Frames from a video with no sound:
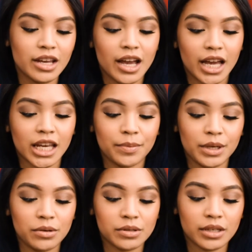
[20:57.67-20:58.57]
I'm going to be
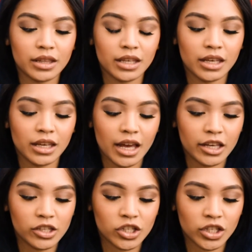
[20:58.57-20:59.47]
using the
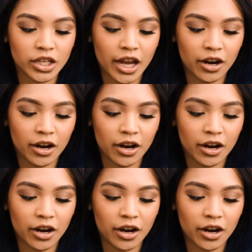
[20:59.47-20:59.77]
AG